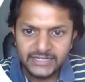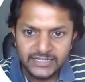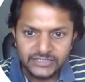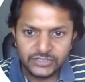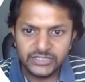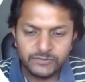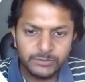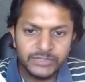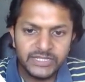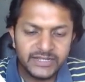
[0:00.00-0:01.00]
So this will
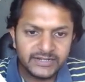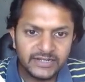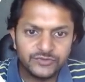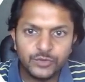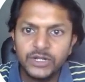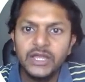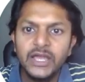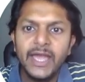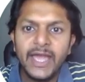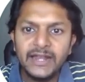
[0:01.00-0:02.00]
be the correct answer.
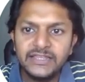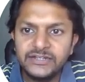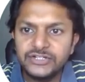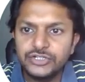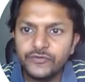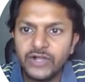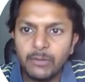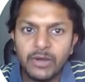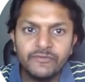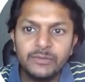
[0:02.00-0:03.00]
And the energy of
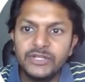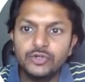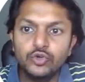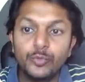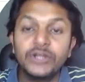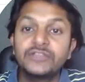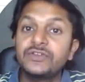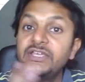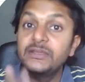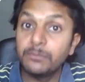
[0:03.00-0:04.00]
gamma will be
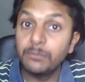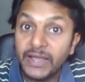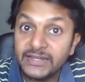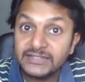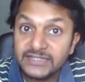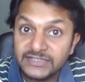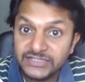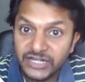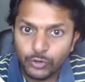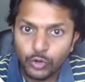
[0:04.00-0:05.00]
2.3 minus
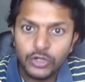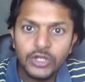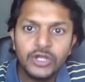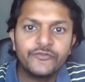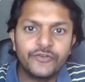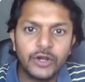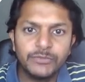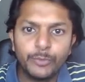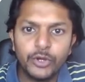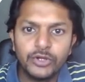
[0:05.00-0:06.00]
0 from the
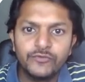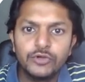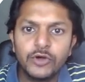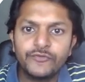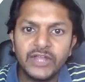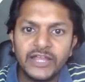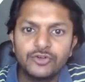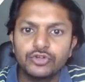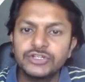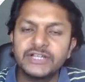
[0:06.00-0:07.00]
point of view of
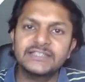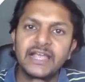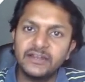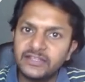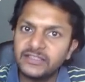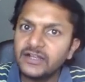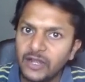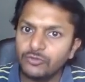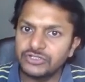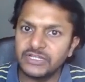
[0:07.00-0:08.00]
nitrogen excited and the
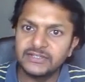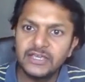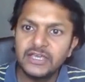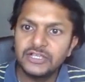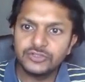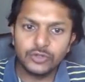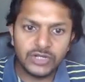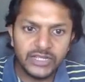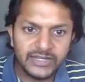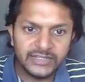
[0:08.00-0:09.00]
ground state. So
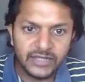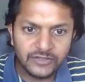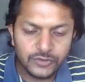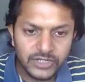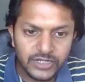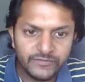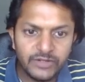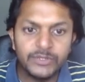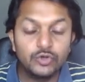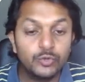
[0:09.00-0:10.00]
clearly the answer here will
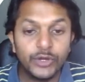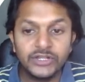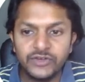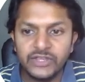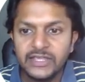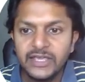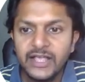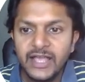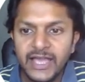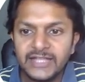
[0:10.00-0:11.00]
be 2.3.
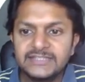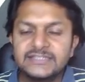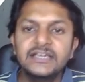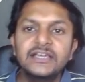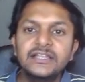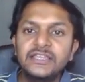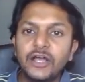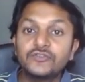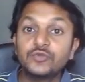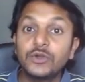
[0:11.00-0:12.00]
Hence the
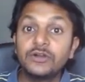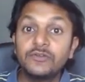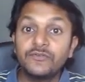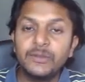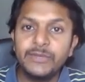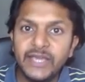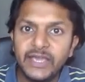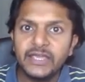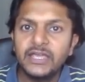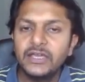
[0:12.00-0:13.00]
answer will be
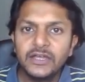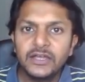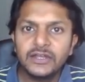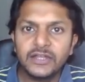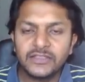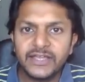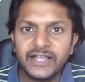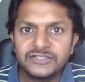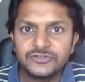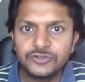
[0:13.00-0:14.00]
A. Nothing
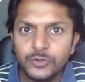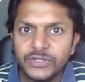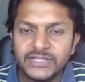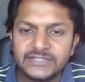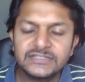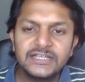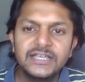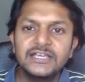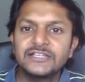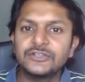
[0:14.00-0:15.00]
else to do in this.
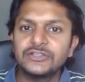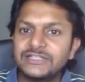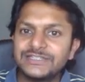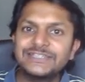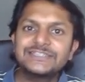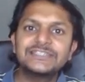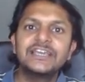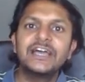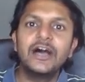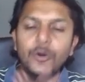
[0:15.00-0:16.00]
So this is
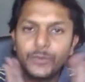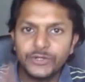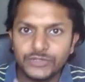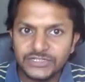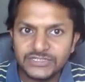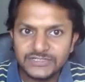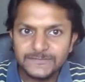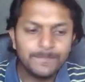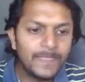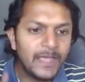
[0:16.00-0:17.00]
how we do this.
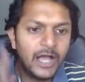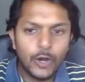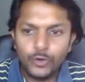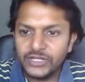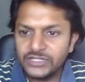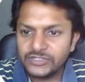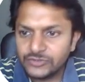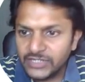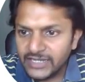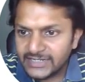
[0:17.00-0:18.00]
Okay, dear
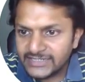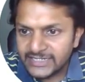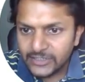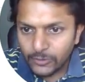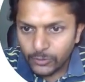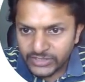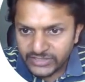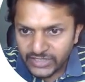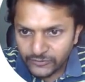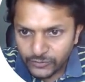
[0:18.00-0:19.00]
student, let's see what is
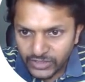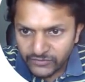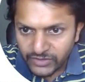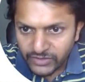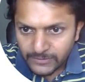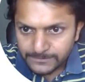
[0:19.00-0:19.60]
the answer given.